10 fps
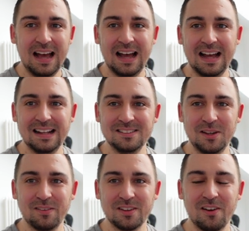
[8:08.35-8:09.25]
and
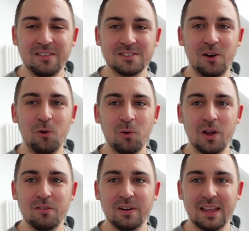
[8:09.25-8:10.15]
you have to kind of start all
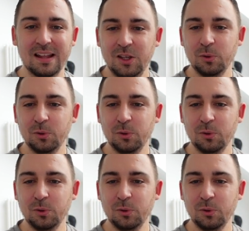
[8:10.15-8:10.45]
over again.